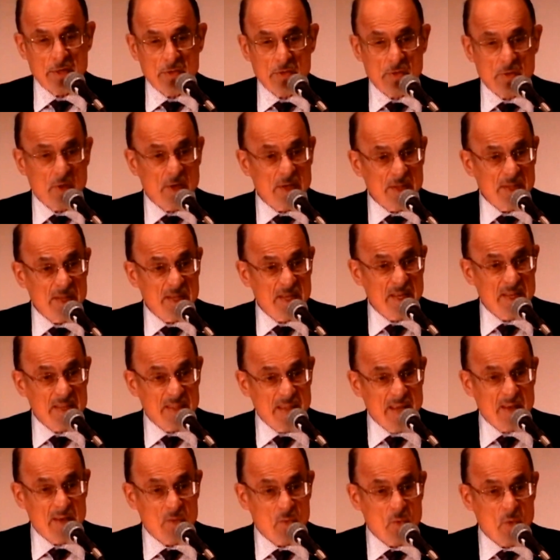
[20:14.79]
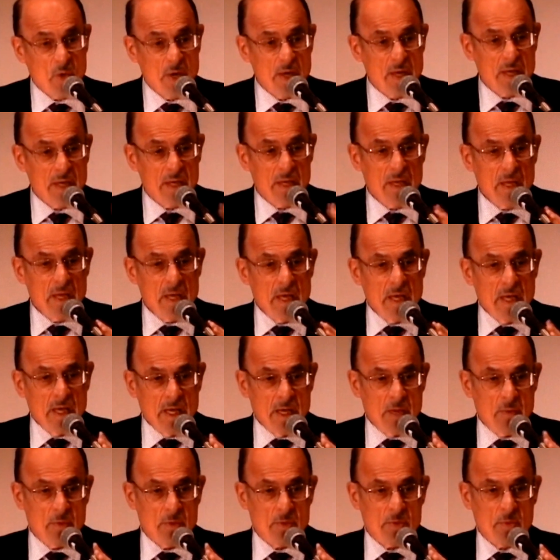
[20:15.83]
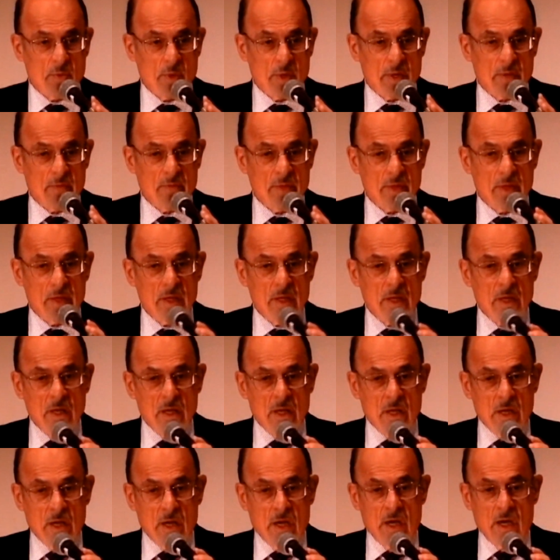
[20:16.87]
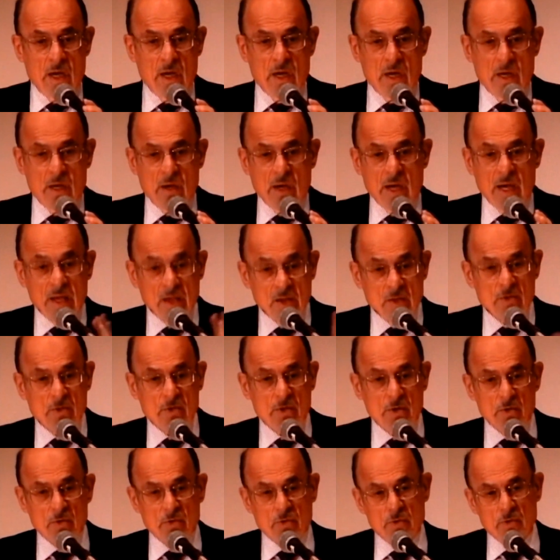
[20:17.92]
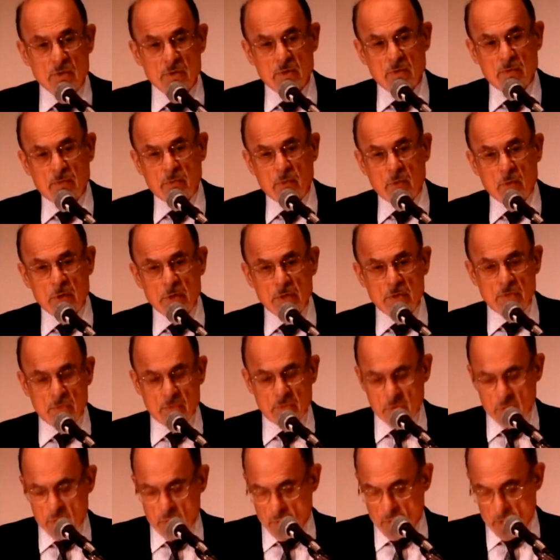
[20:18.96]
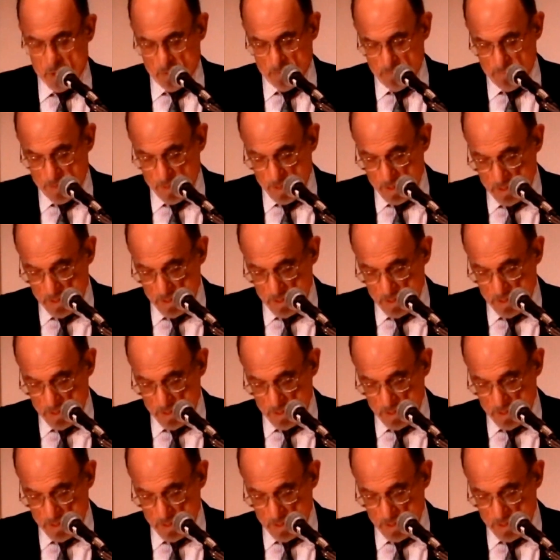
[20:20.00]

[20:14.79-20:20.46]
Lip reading: So I think in that way, he was one of the ancestors of Freud's view of the